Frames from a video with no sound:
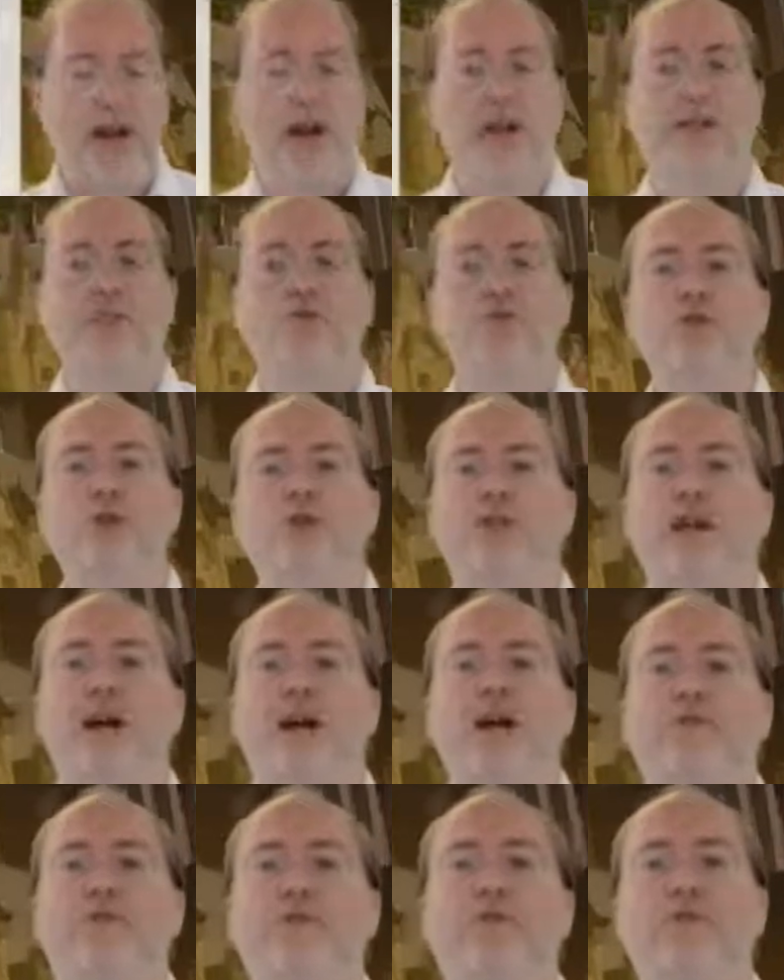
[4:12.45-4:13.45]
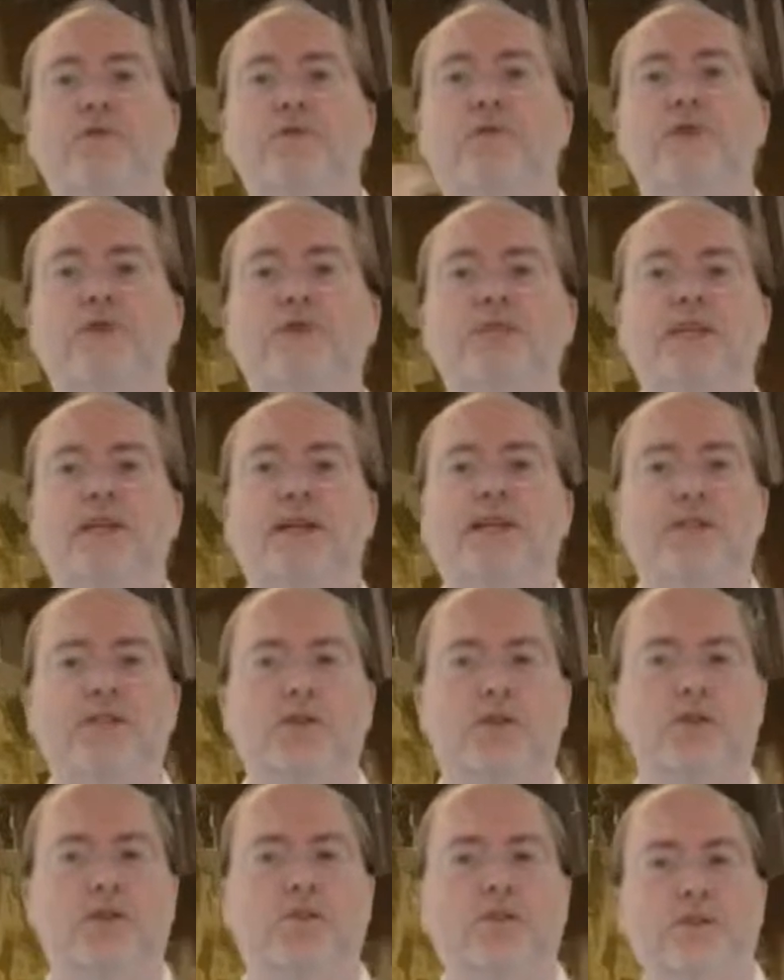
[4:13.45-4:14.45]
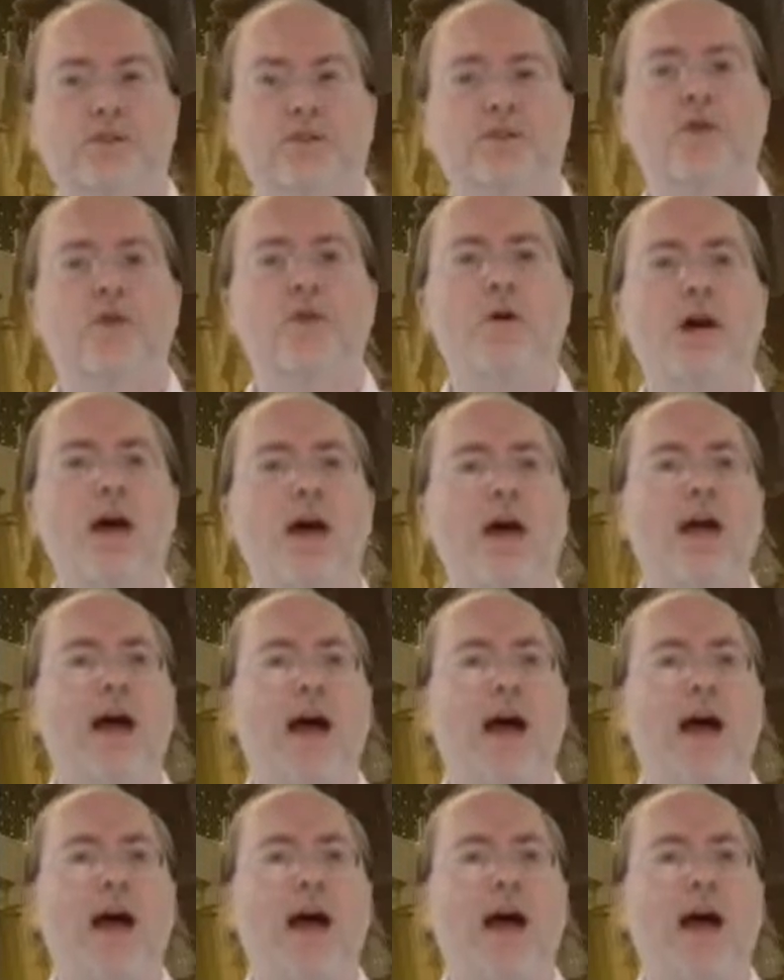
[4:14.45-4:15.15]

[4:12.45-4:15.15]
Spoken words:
I do not have vote yes or vote no.